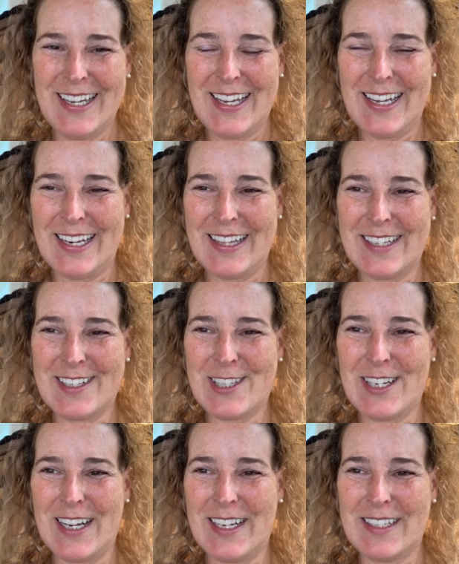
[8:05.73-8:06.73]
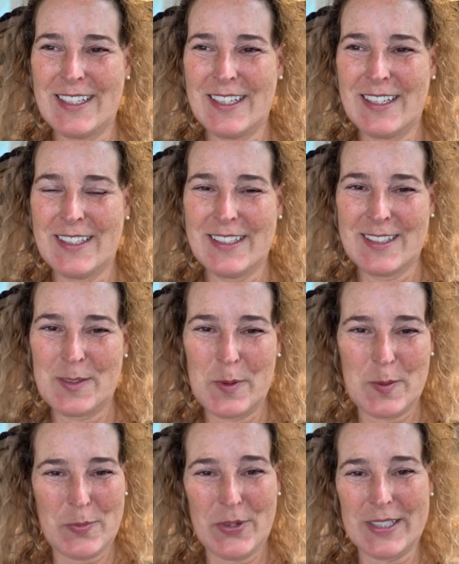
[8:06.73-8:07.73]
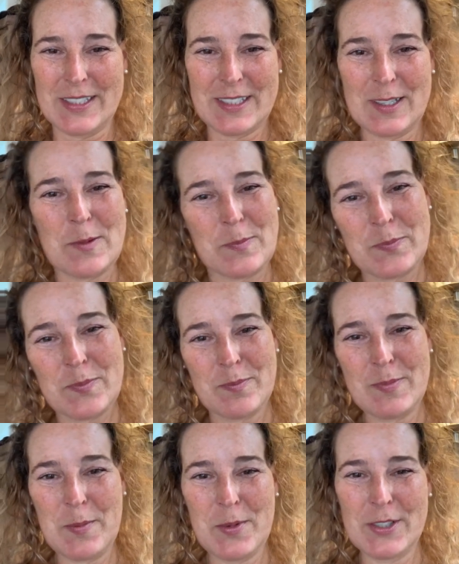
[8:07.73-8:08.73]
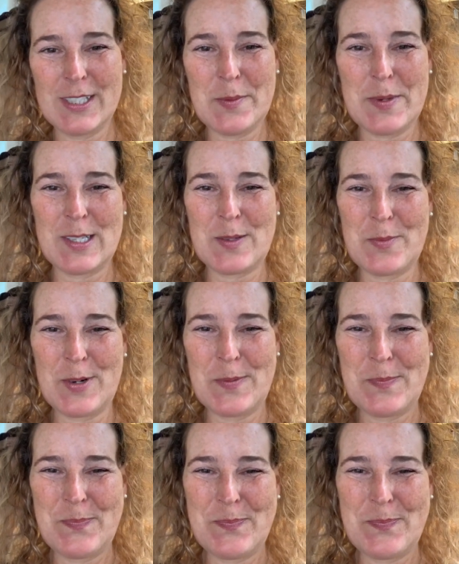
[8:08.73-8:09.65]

And I think she had some good points. So maybe you'll see me some more.